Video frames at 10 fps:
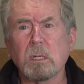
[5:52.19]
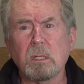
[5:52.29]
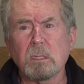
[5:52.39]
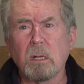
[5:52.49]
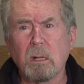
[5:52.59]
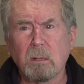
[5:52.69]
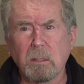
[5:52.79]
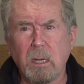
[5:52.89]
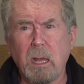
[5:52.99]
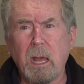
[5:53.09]
and it's all
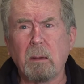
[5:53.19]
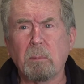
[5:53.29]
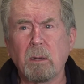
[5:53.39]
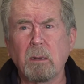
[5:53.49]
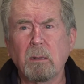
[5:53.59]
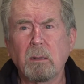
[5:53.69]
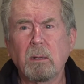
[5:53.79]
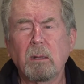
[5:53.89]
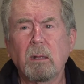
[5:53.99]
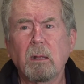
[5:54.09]
going to happen.
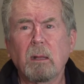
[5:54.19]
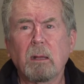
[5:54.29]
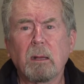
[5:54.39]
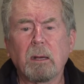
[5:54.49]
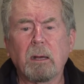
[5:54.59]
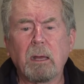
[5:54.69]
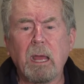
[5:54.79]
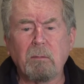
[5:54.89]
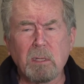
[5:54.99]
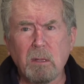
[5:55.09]

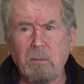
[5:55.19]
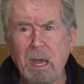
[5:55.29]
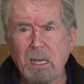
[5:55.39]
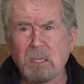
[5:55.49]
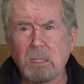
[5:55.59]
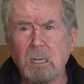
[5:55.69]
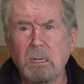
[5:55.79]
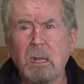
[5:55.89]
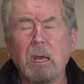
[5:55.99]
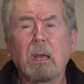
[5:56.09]
Having the vaccine